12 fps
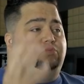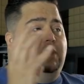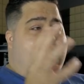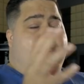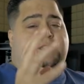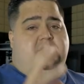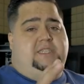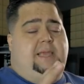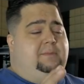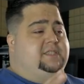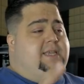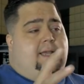running at the
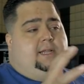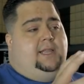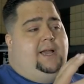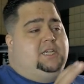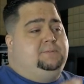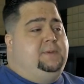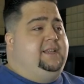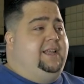same exact clock speed,